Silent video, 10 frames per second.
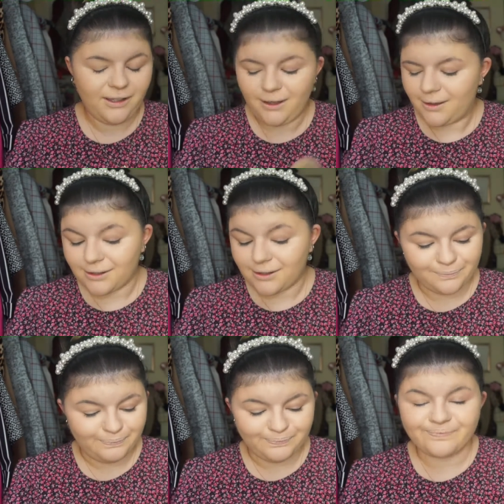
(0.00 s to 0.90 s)
So,
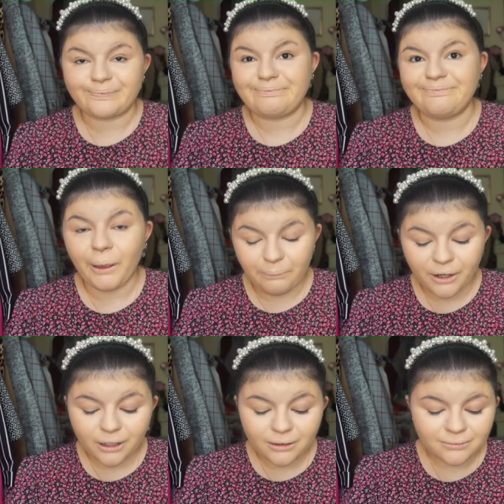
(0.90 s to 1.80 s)

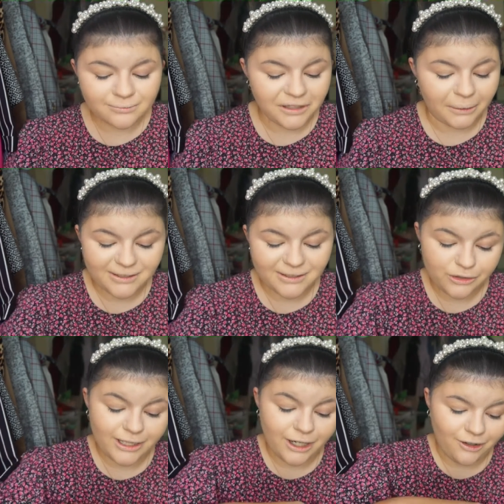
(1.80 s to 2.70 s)
but that means I use
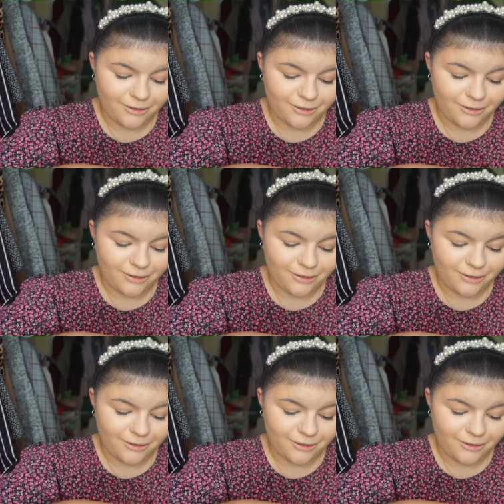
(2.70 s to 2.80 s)
it a lot,